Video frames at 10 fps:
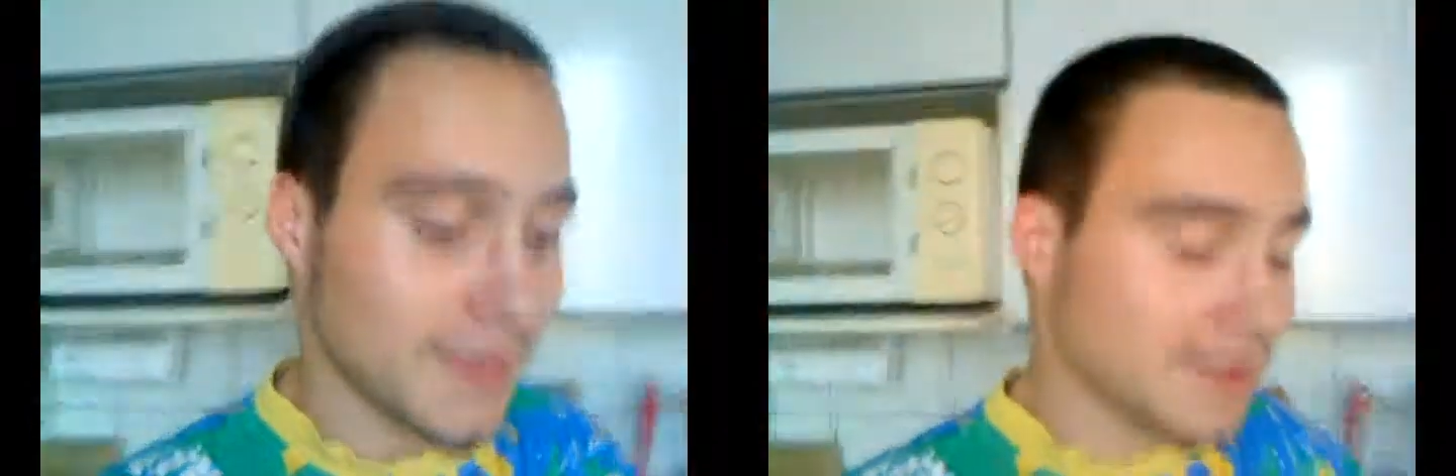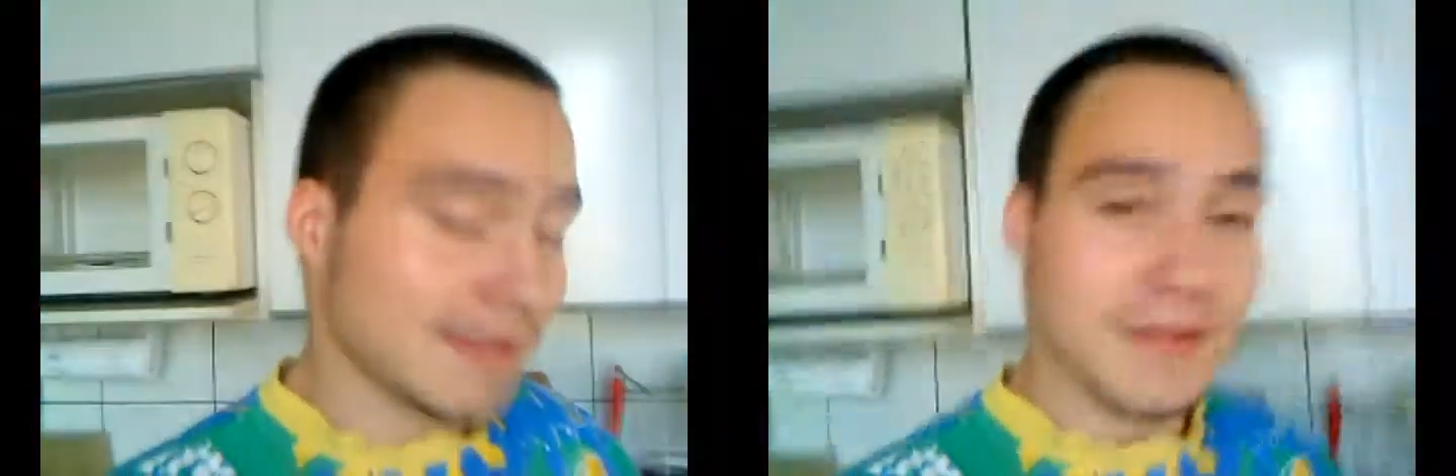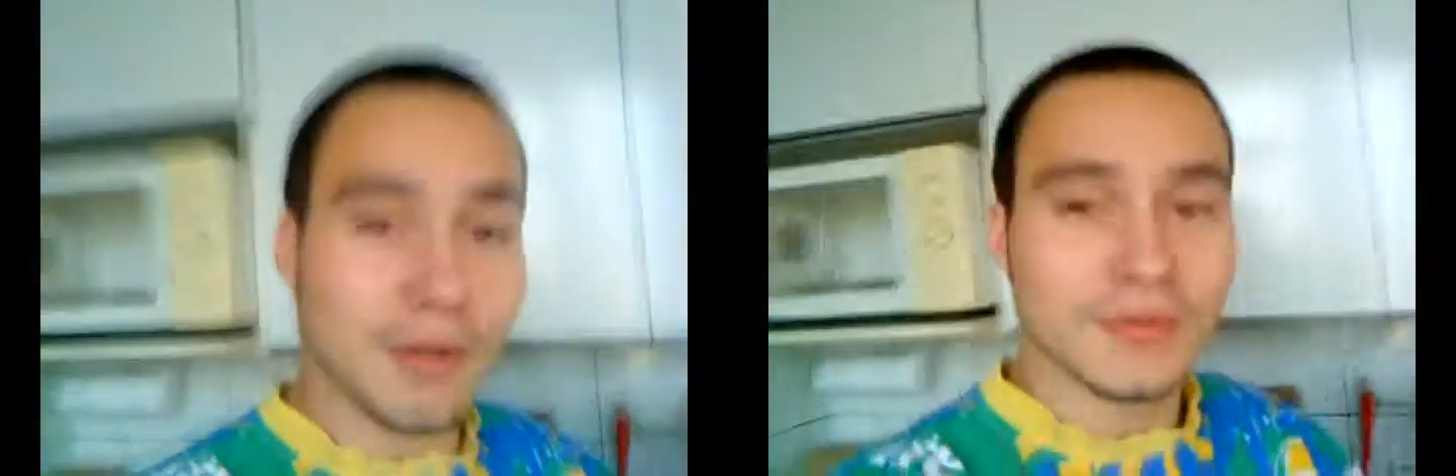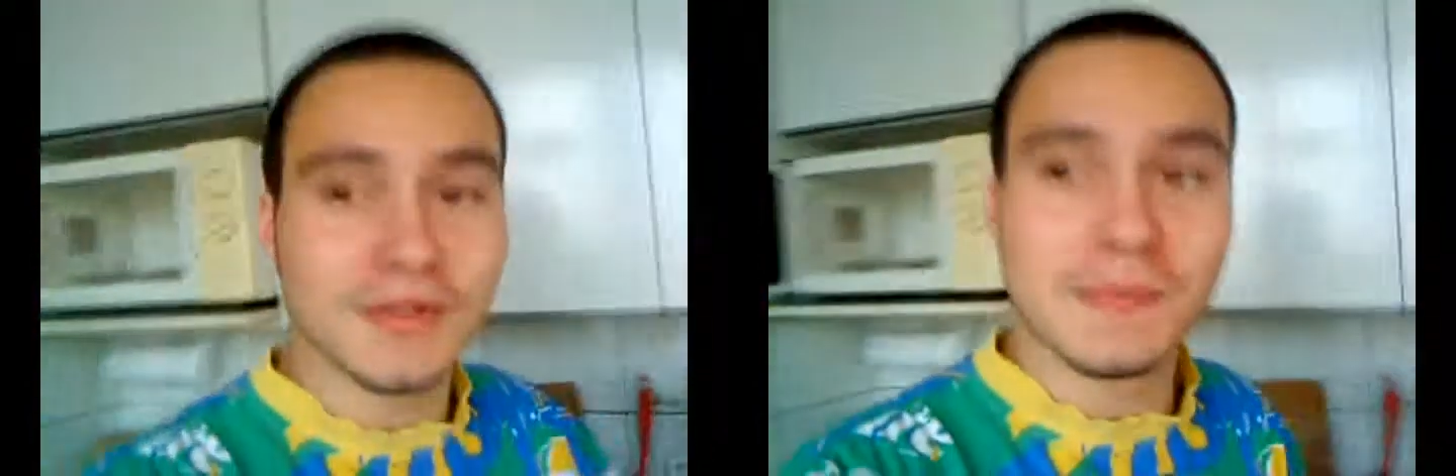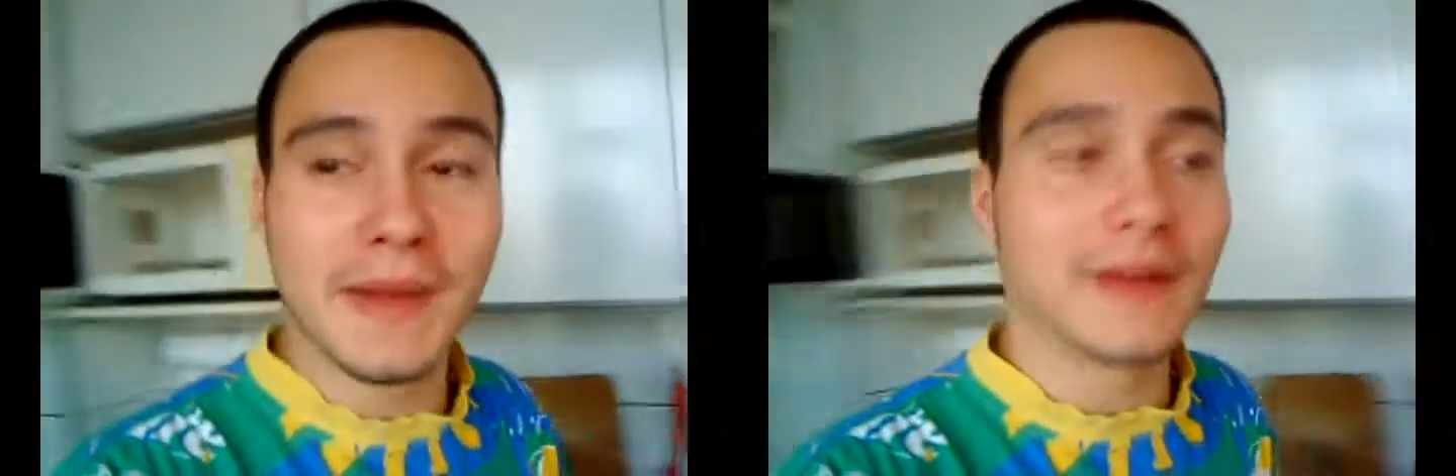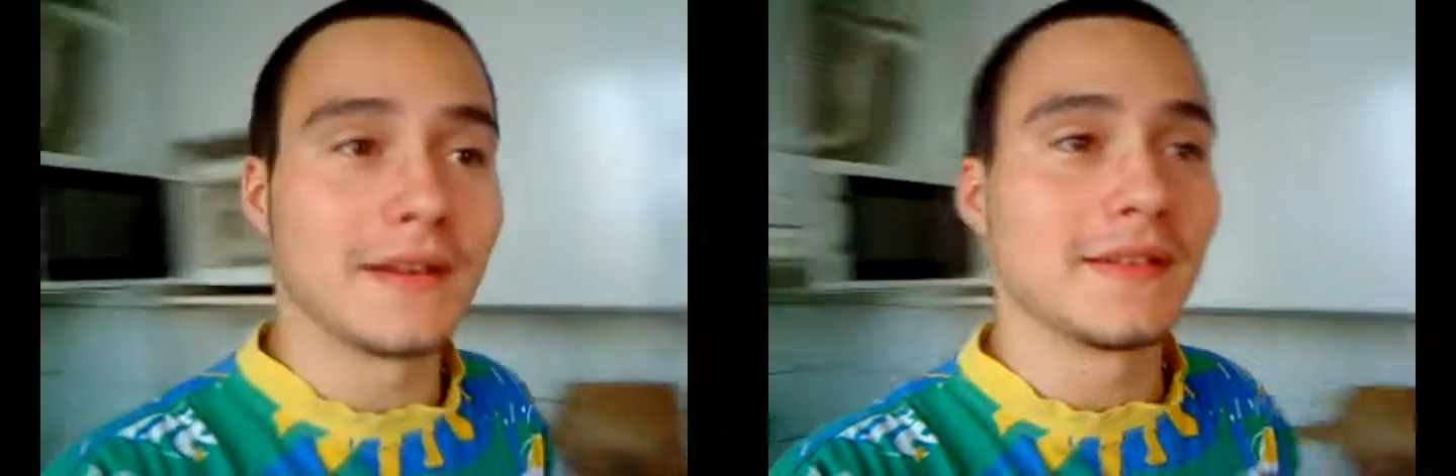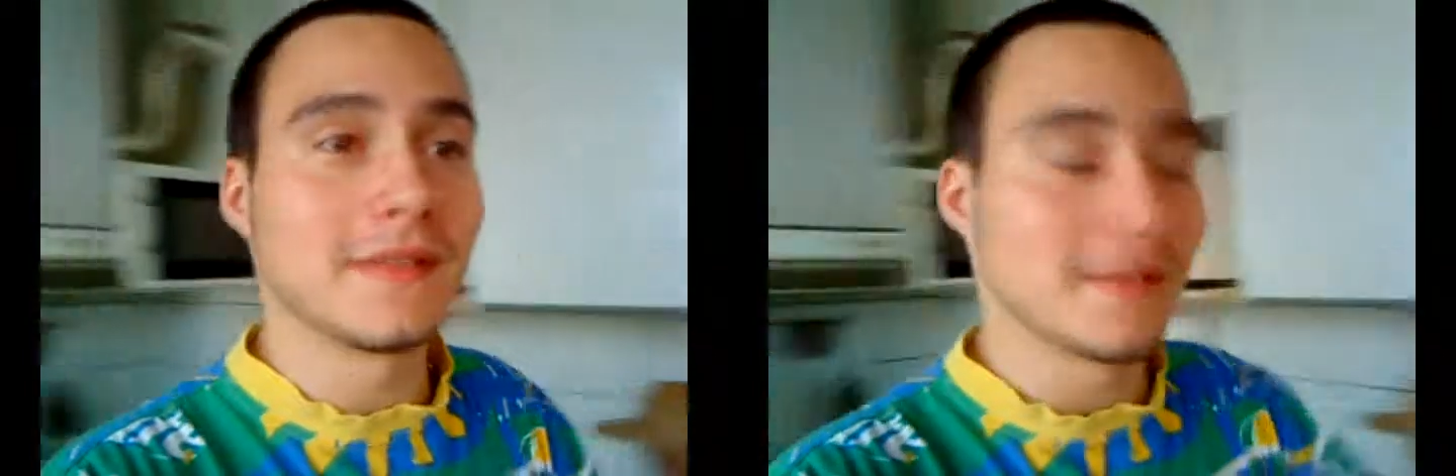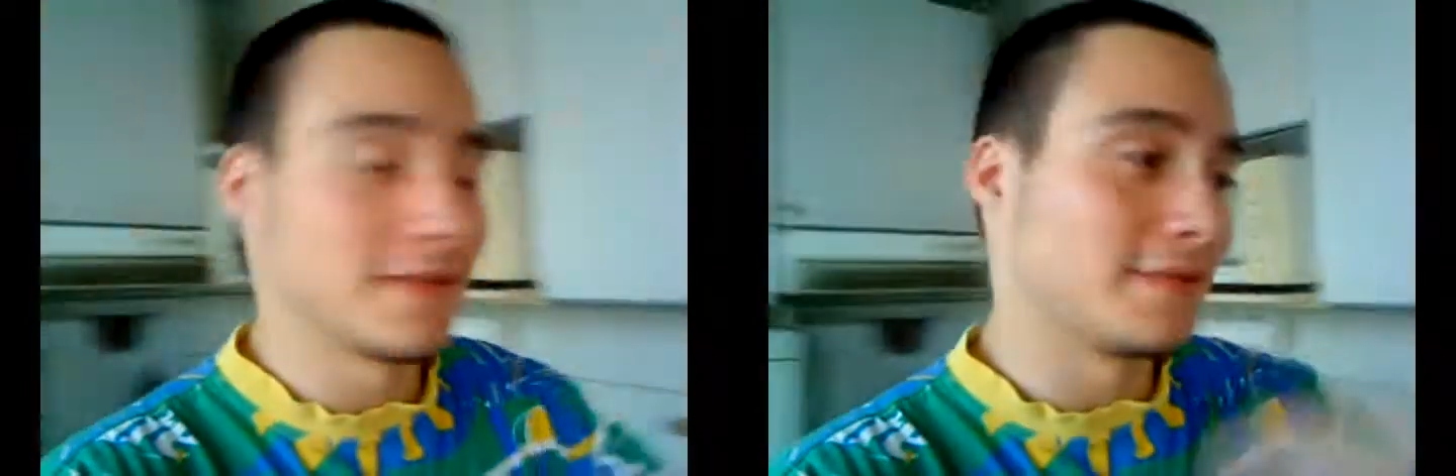Just barely,
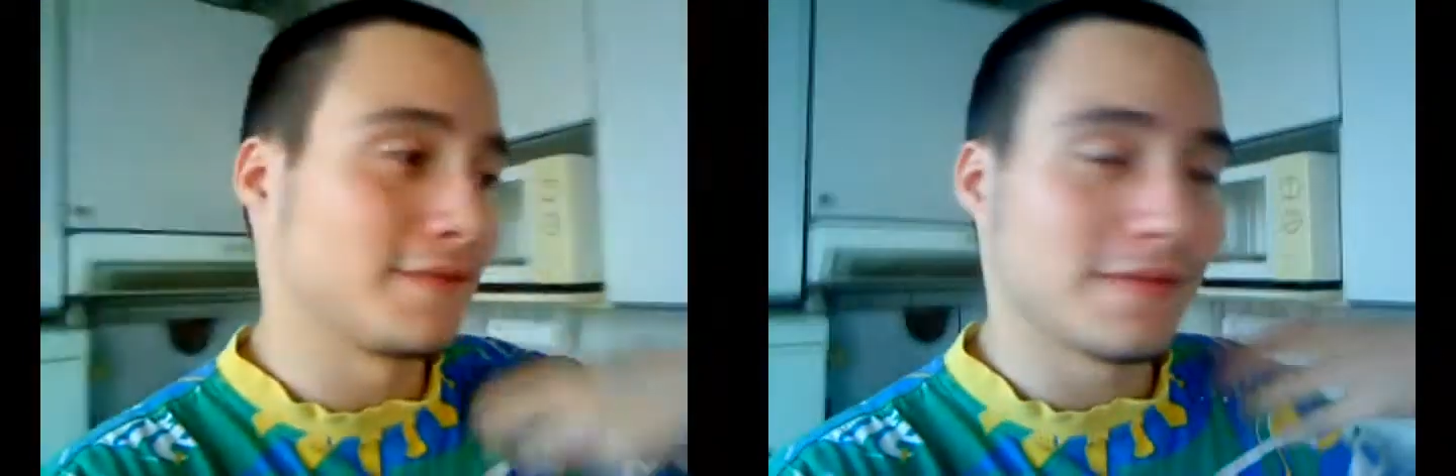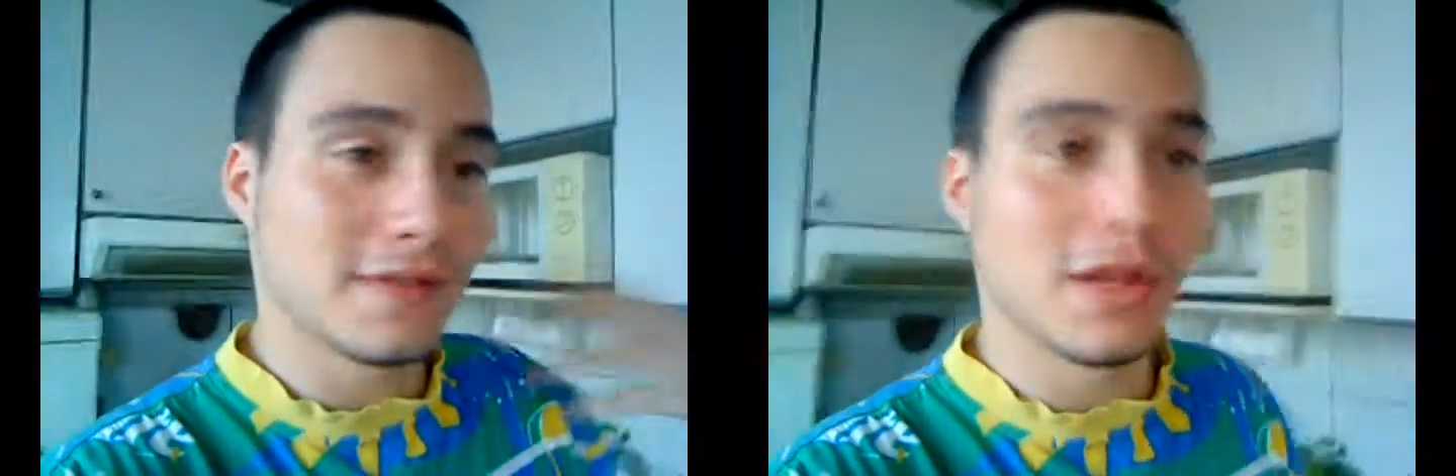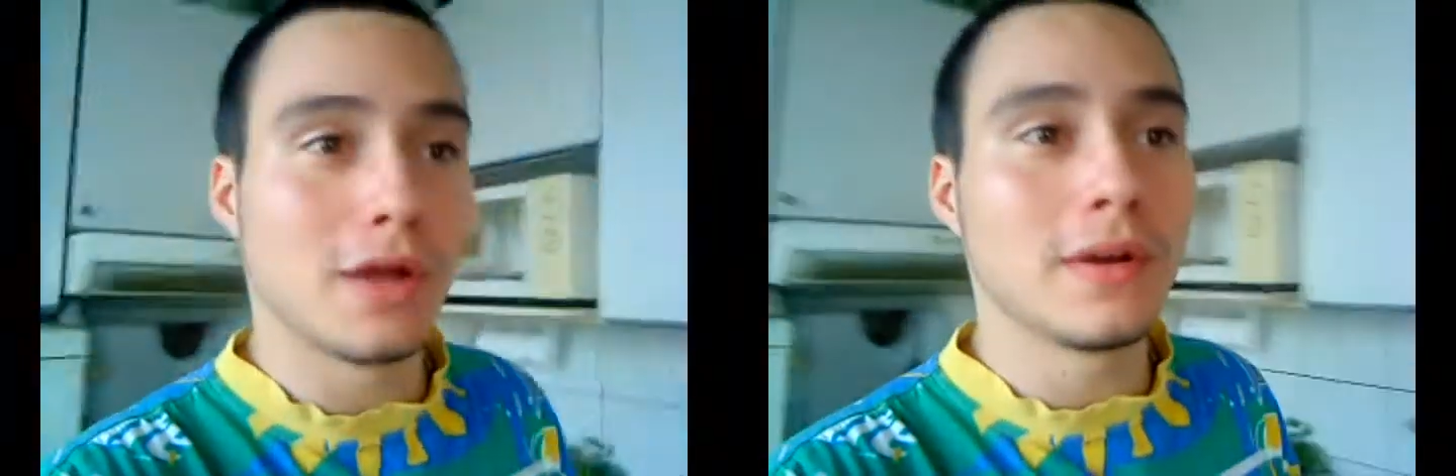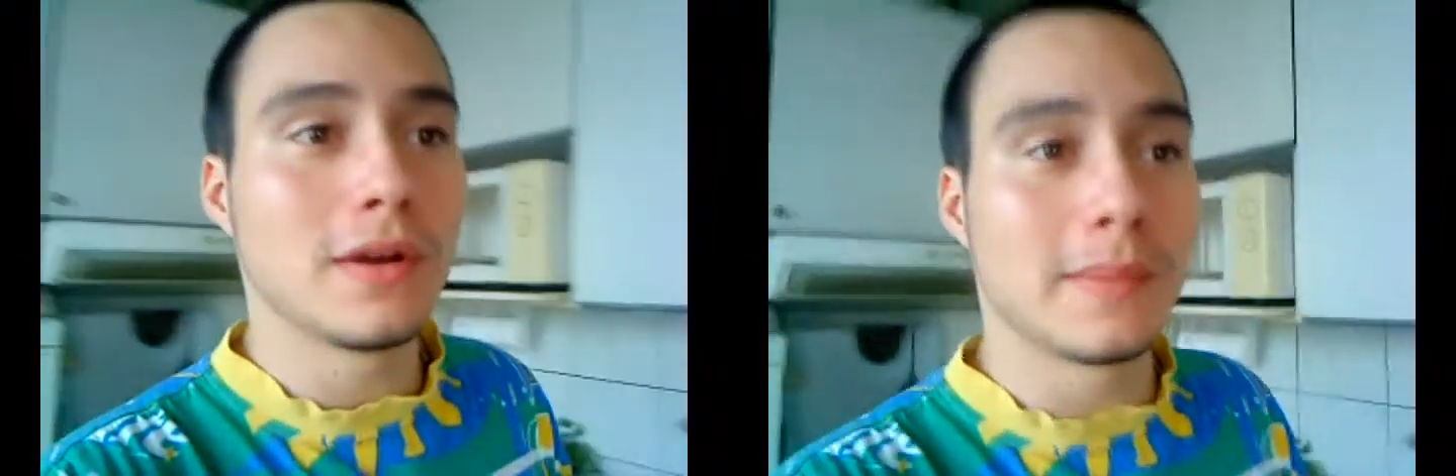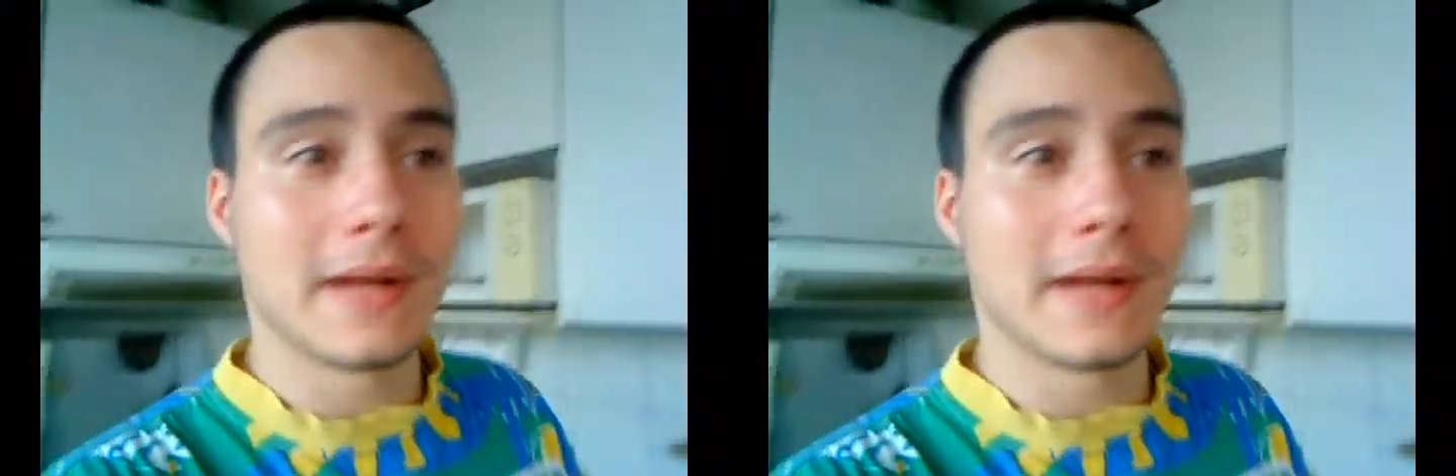slowly,